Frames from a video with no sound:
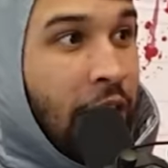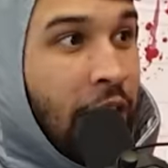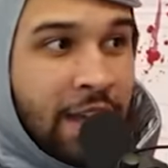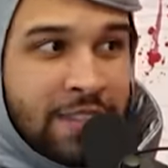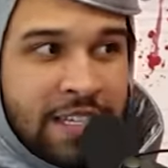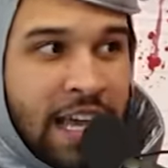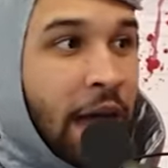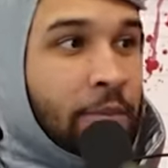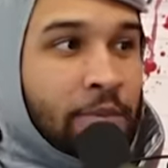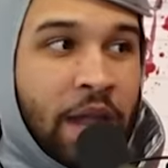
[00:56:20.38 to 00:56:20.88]
I was
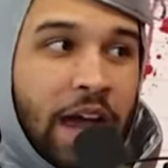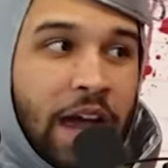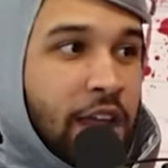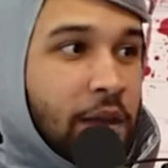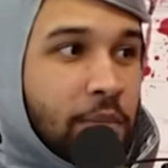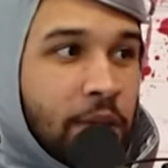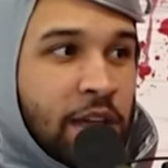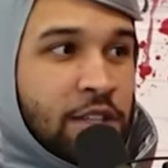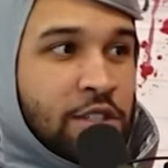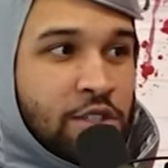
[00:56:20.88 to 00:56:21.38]
like, I'm not going to
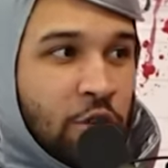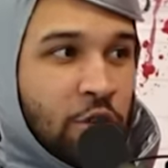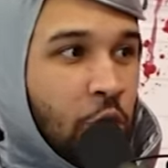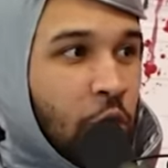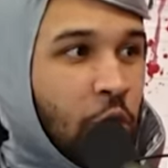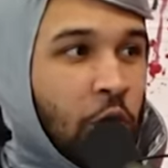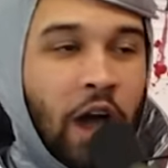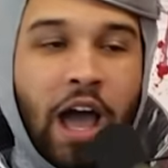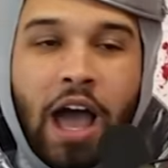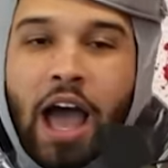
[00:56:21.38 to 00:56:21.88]
be in
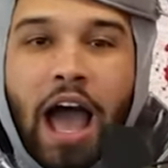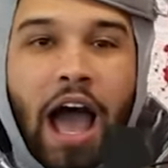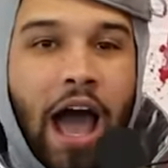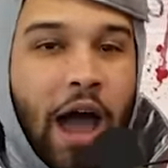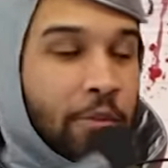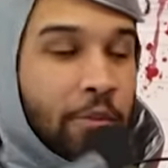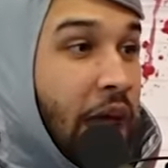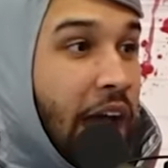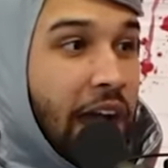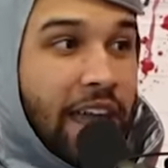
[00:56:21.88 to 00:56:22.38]
school.
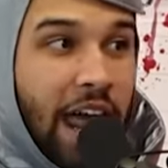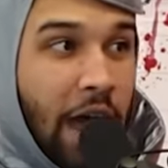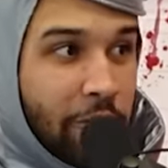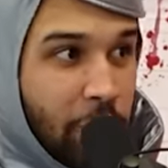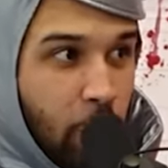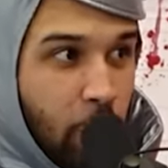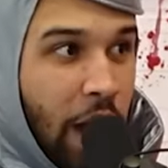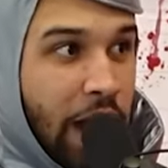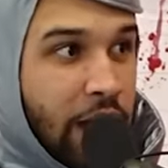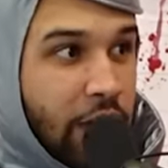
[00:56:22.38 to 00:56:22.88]
I'm not going to have a
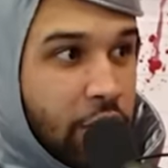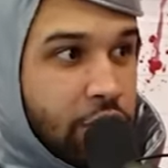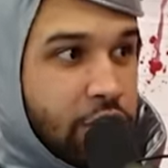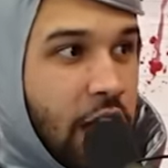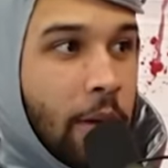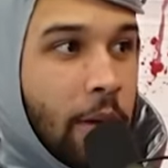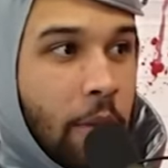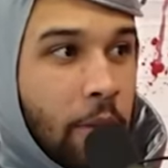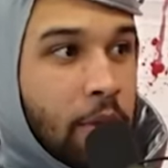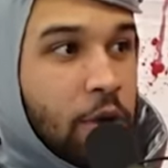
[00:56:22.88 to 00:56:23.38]
regular job.
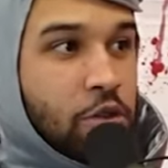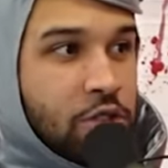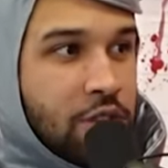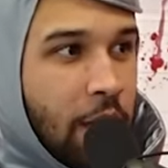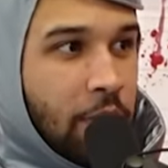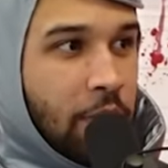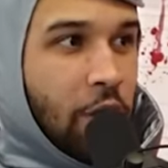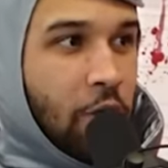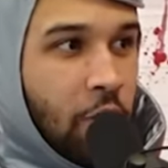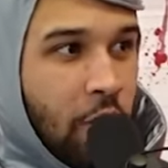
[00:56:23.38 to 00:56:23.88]
I'm going to do
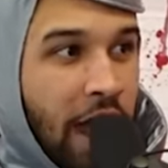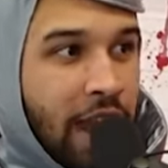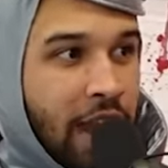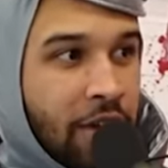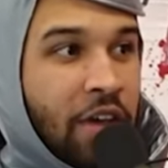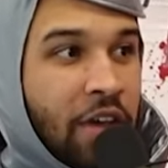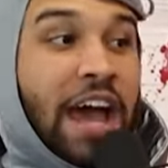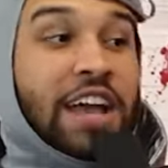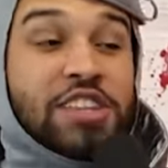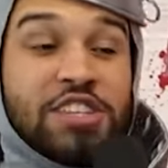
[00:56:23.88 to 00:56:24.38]
something
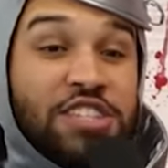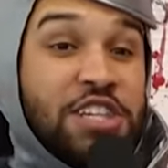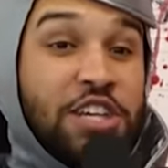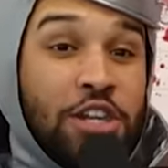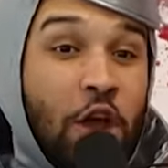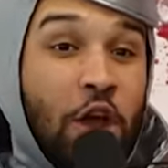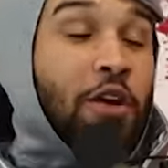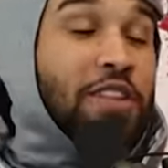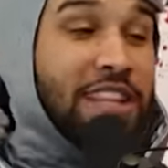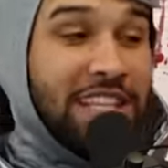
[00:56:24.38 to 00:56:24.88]
creative. I just didn't
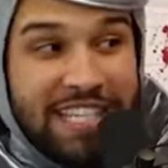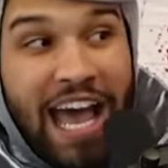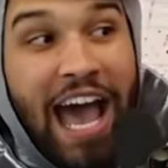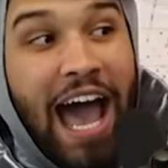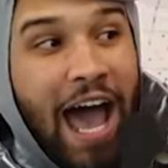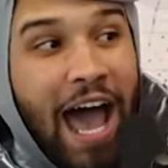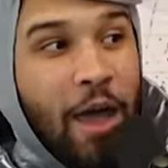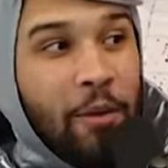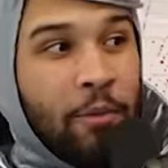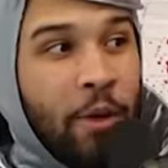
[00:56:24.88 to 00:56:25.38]
know at the
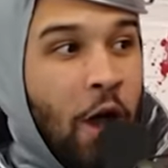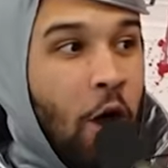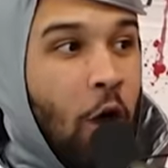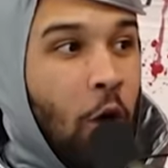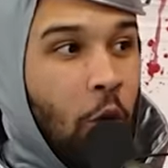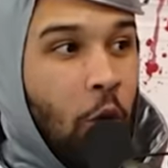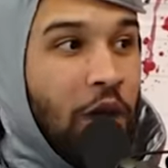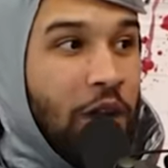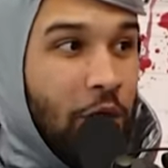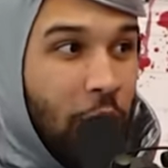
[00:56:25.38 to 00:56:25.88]
time
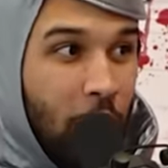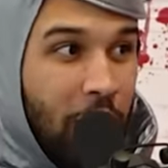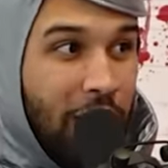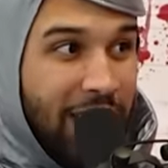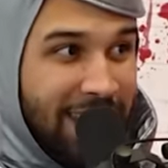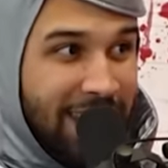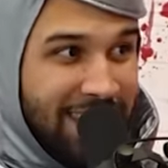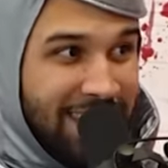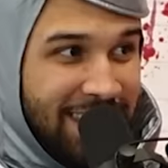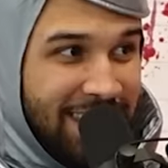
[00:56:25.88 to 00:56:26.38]
what it
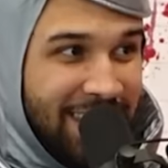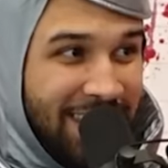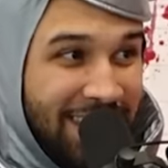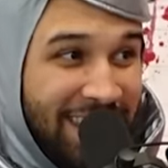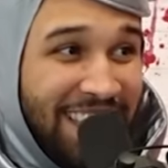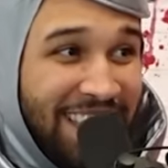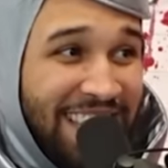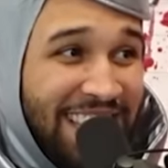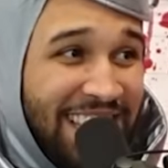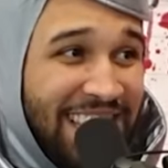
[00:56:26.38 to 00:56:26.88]
was.
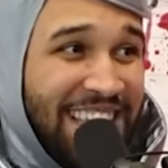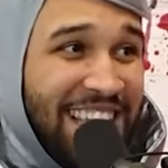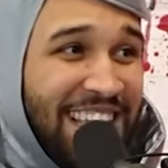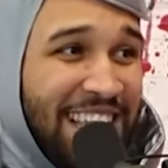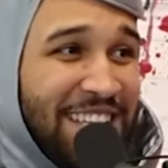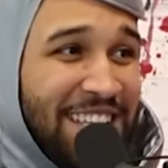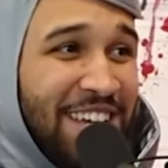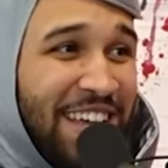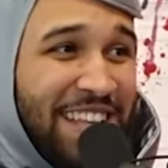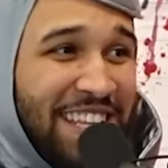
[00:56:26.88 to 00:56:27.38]

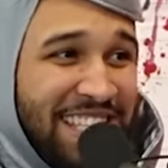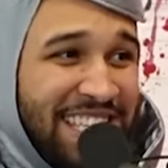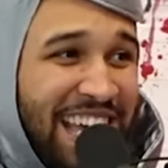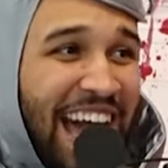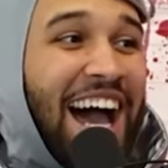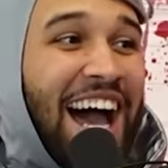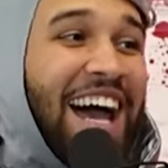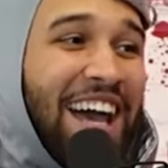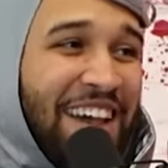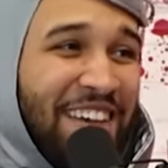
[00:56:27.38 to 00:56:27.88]
So at the
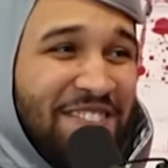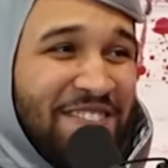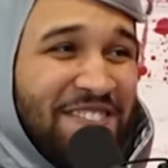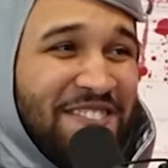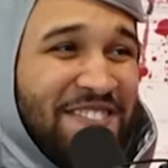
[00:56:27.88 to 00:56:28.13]
time,